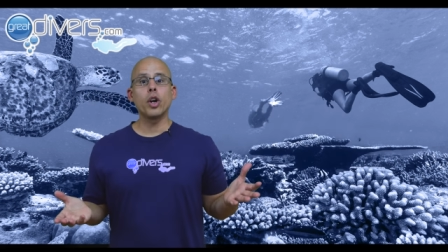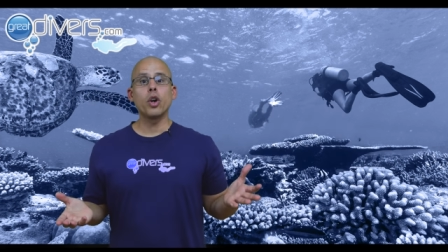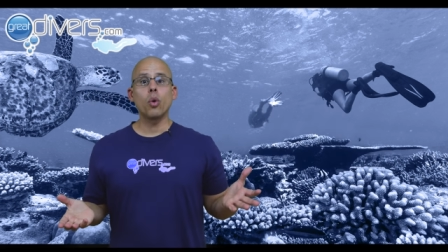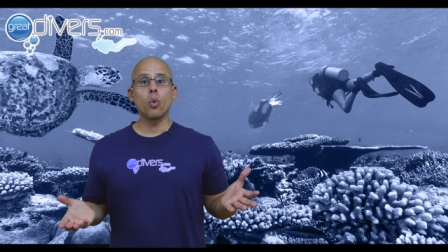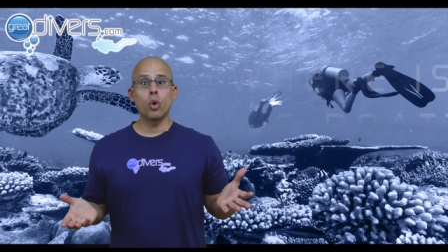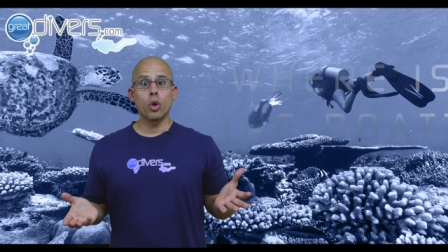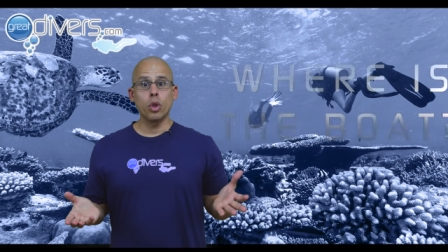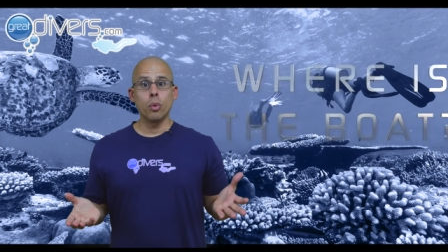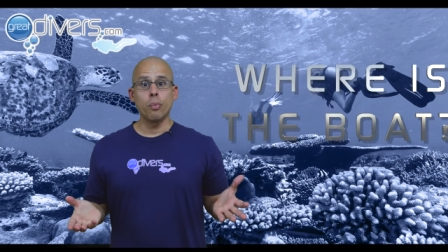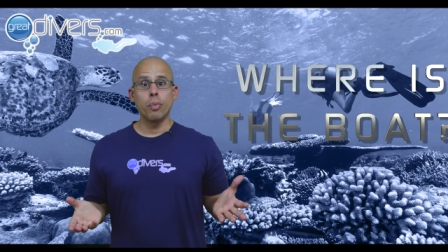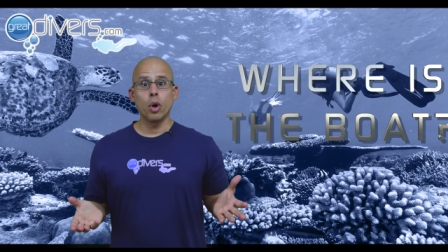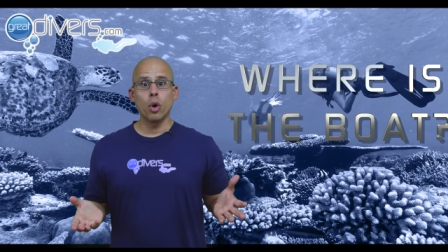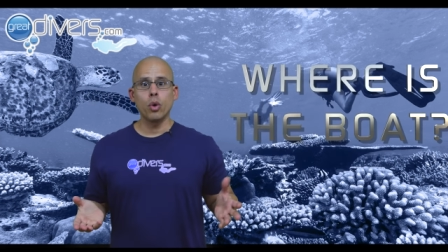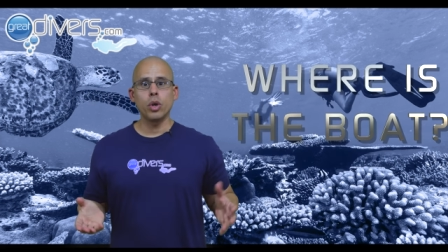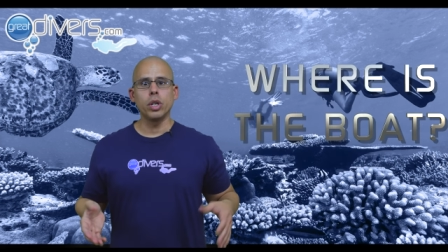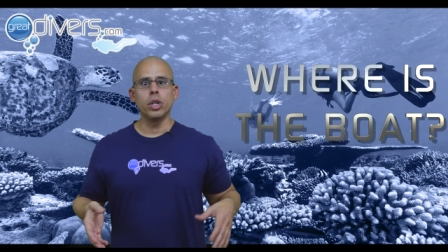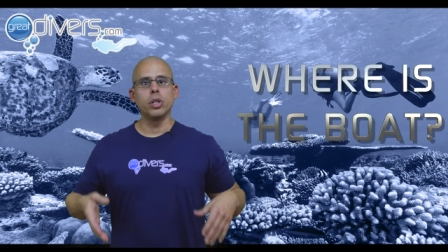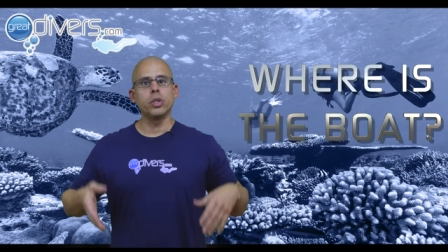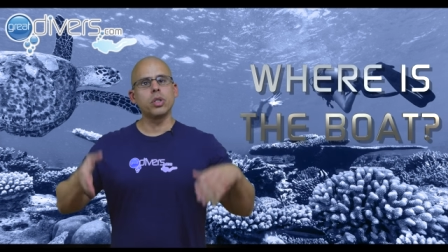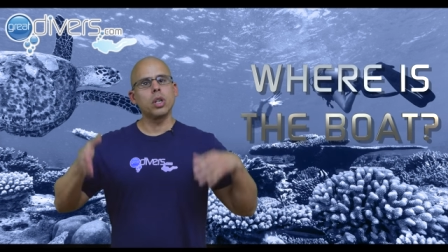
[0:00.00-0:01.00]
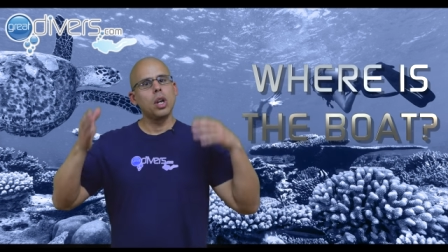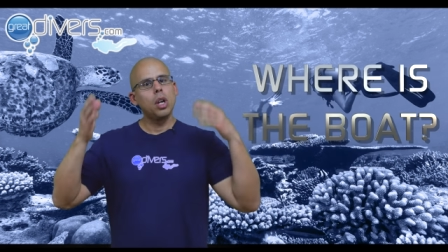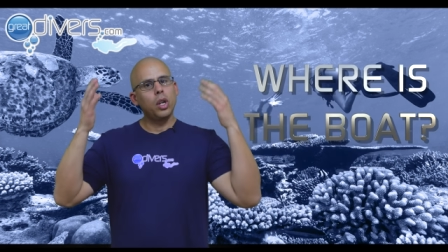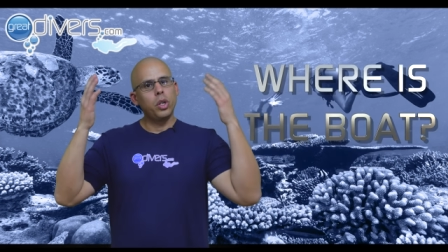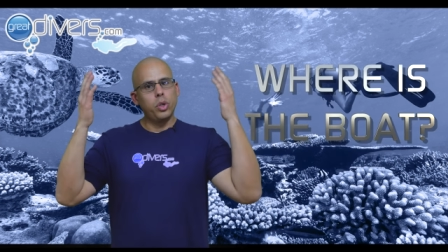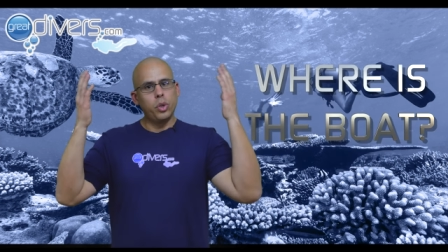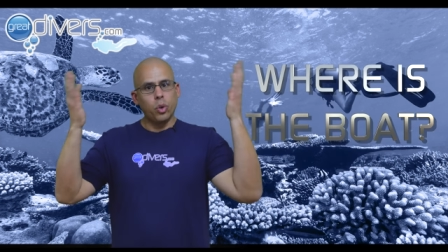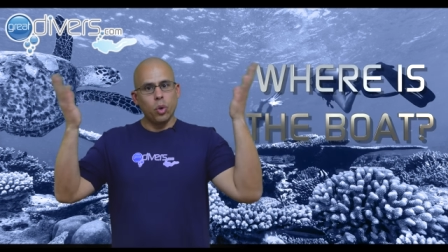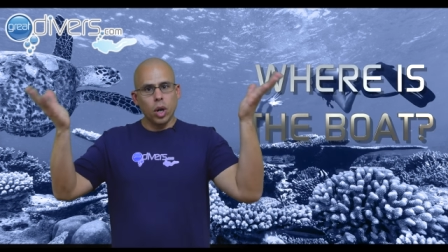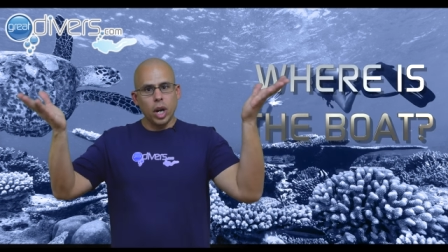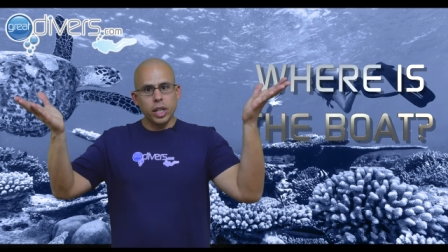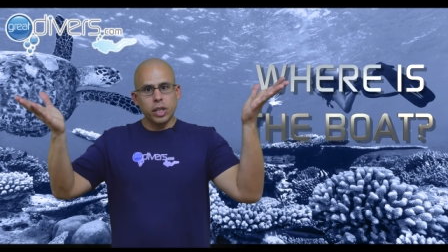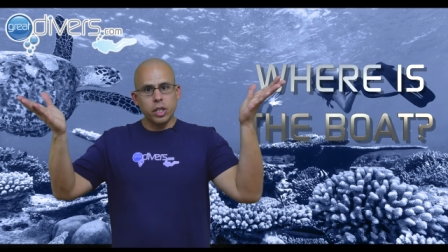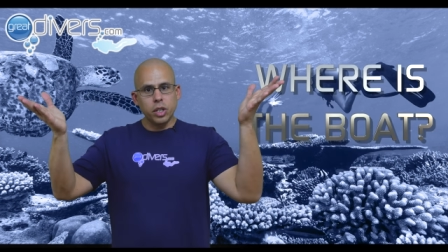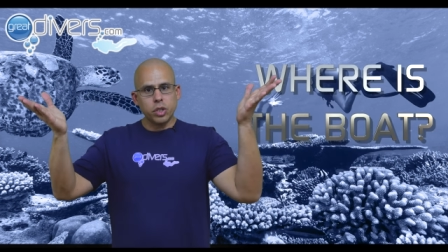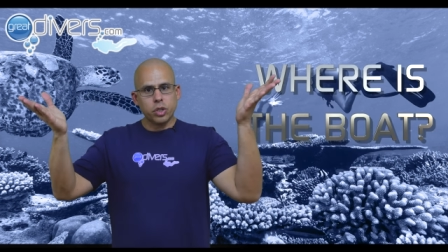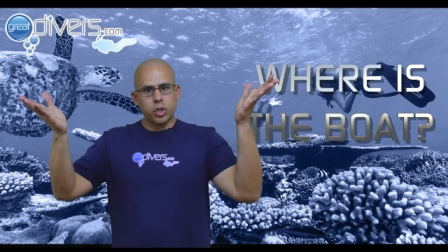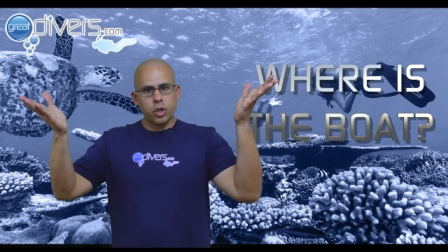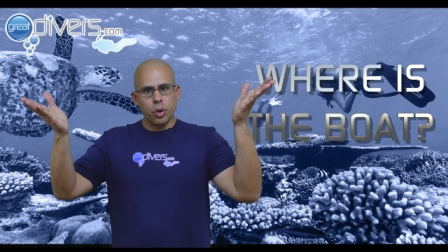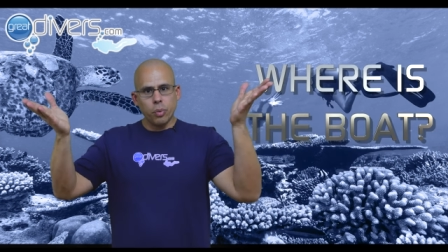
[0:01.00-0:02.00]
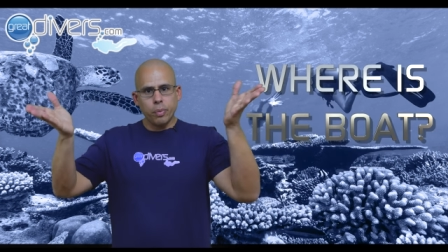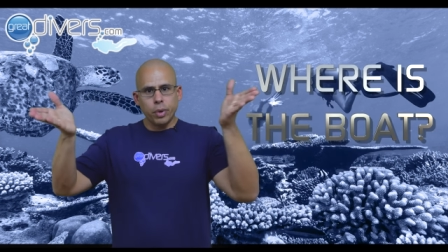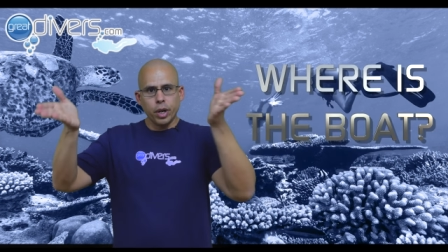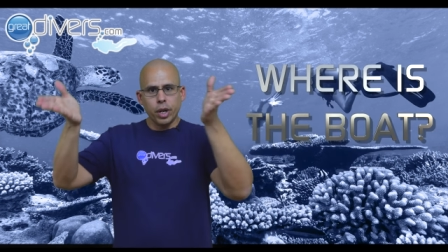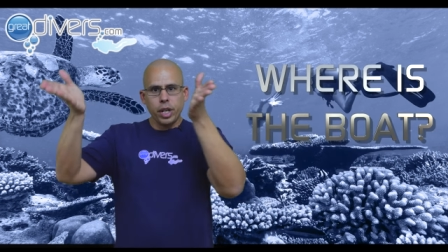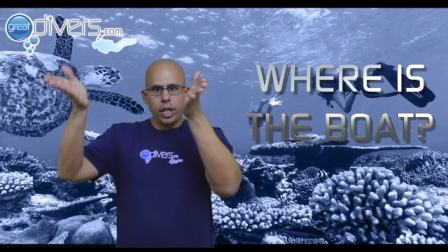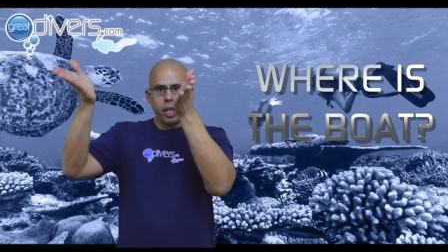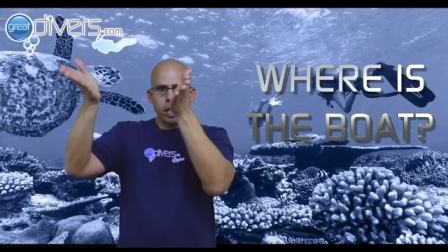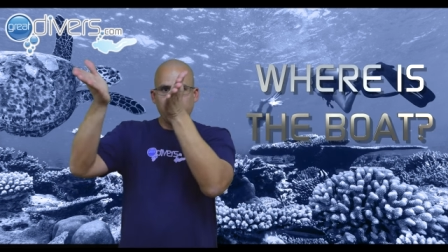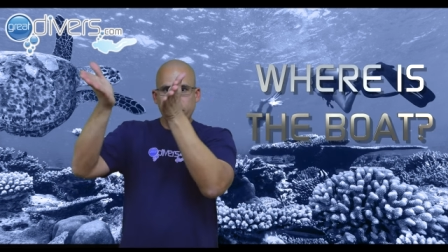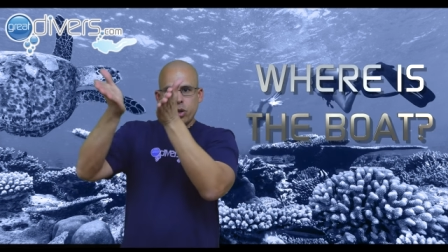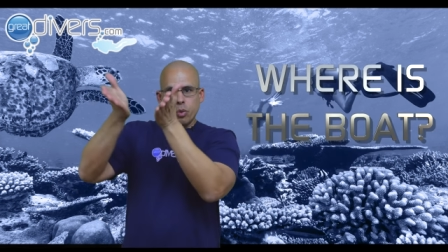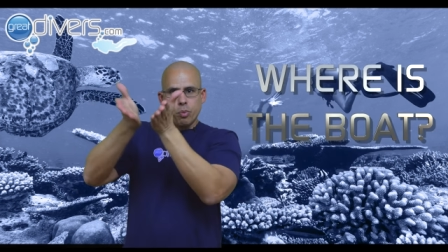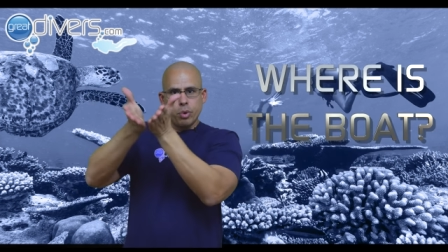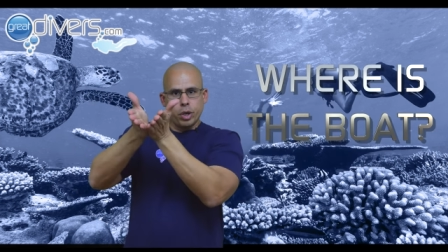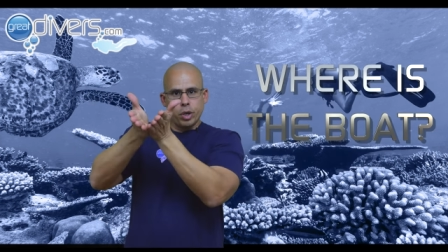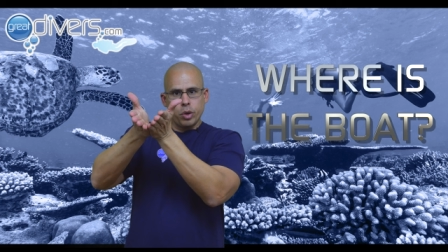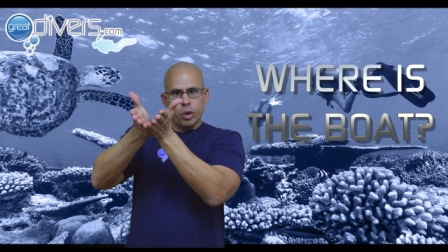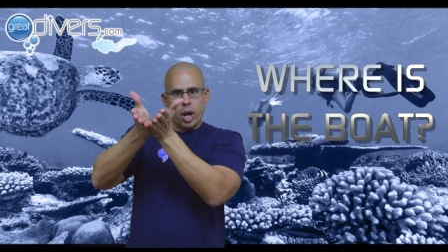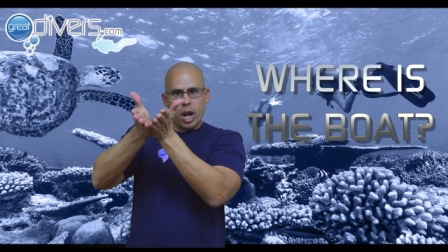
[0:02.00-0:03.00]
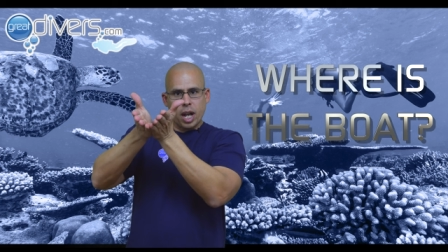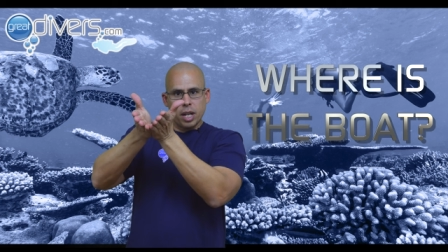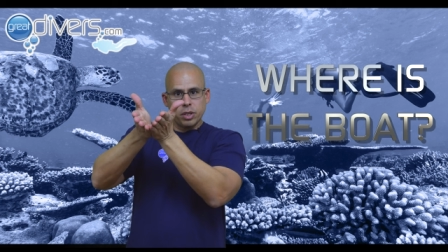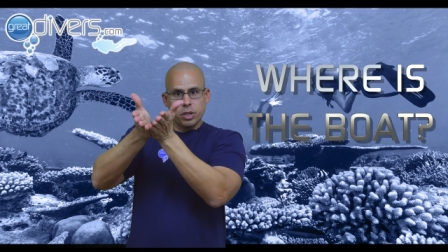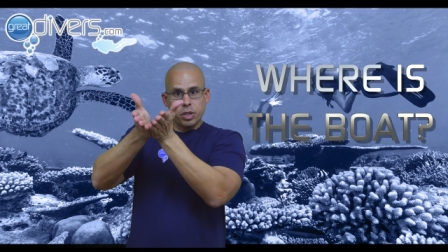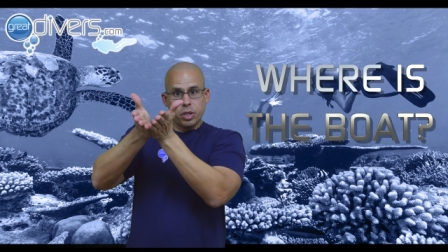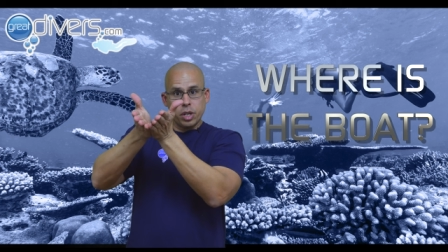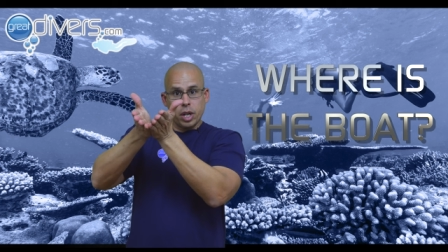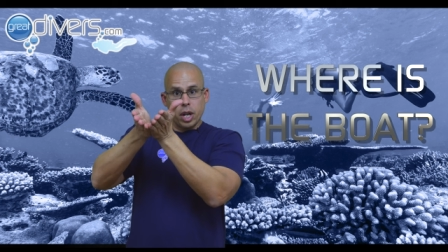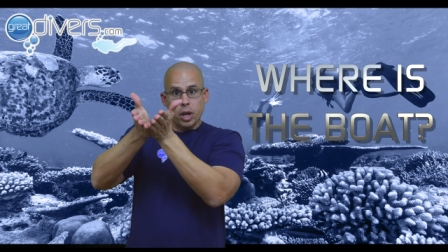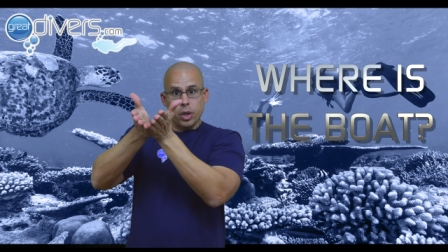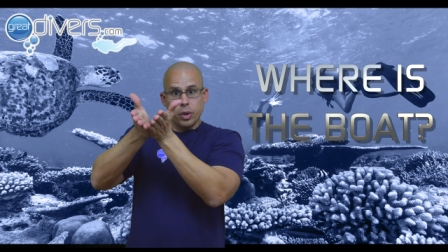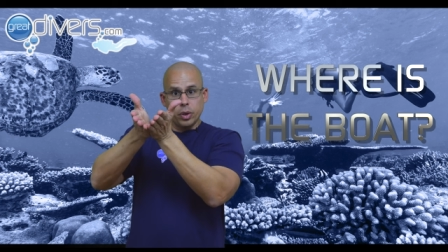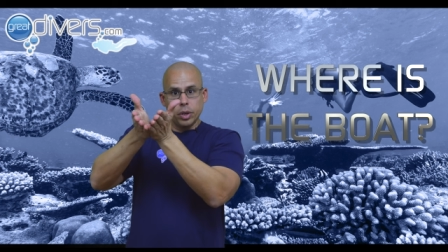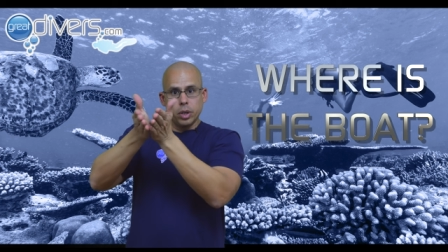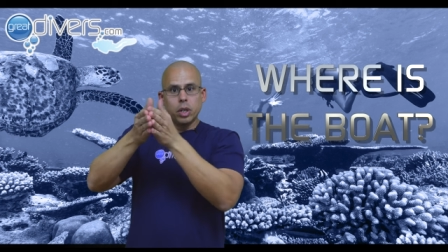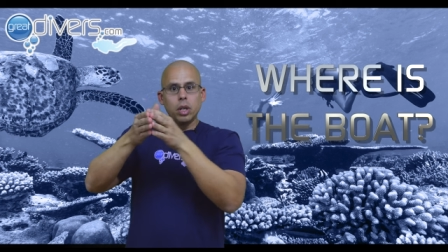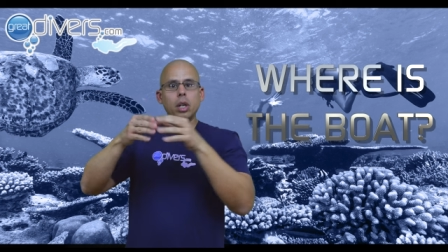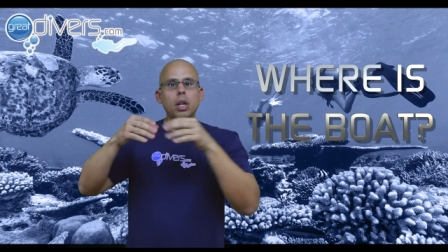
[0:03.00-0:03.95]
to know where the boat is, you go like this to your buddy and you bring your hands together.